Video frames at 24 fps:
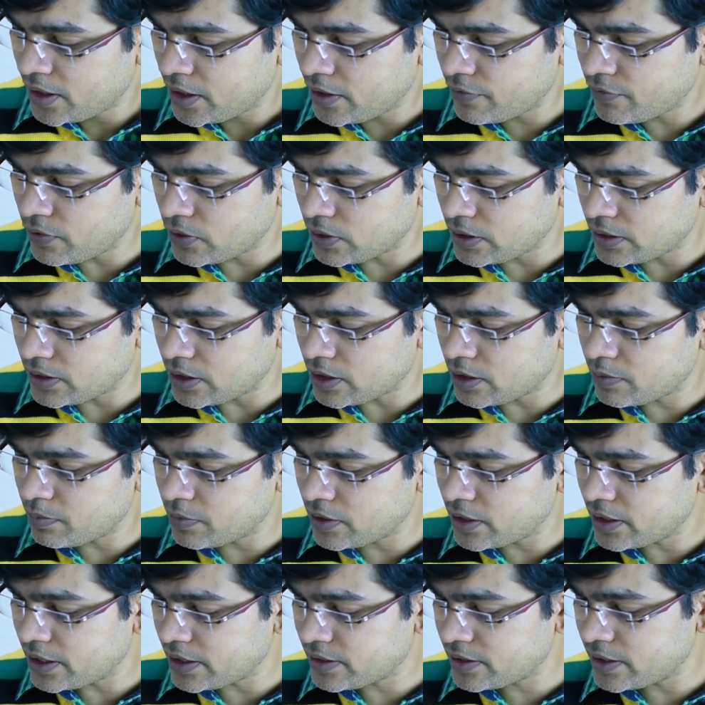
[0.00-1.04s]
And for the third
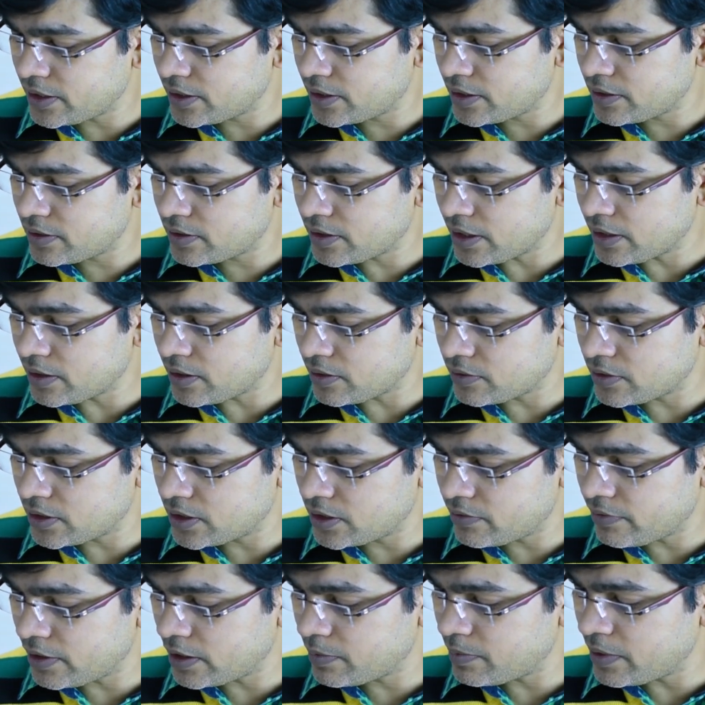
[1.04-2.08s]
month, let's say it is 10,000
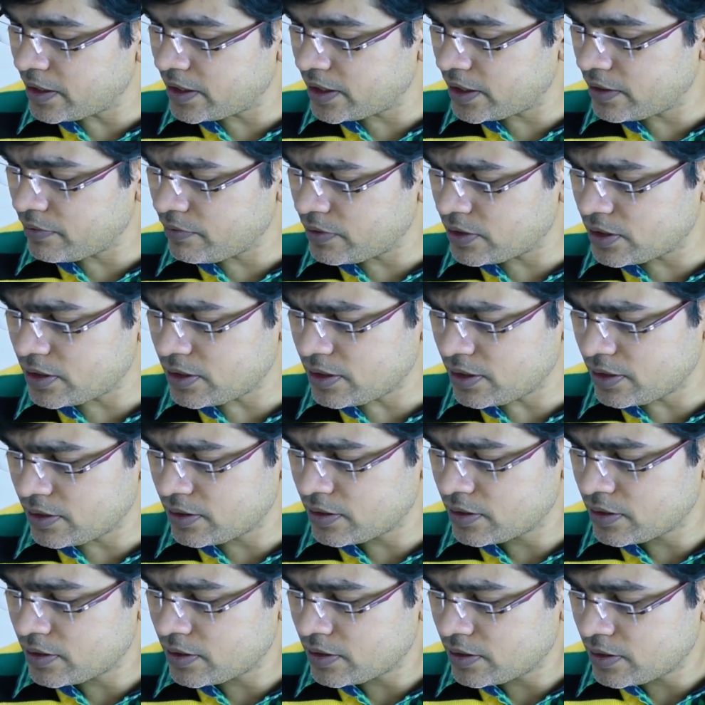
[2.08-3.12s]
divided by 10, which is
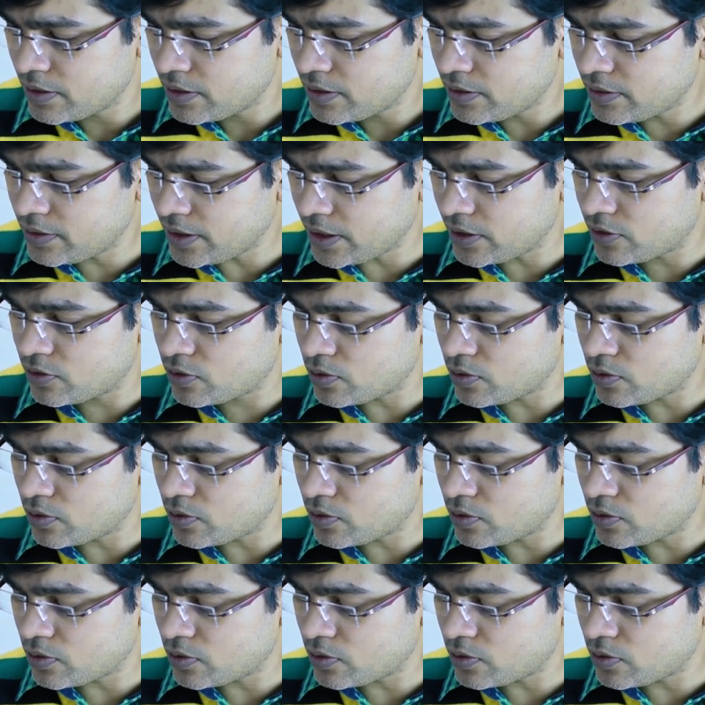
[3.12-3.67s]
z.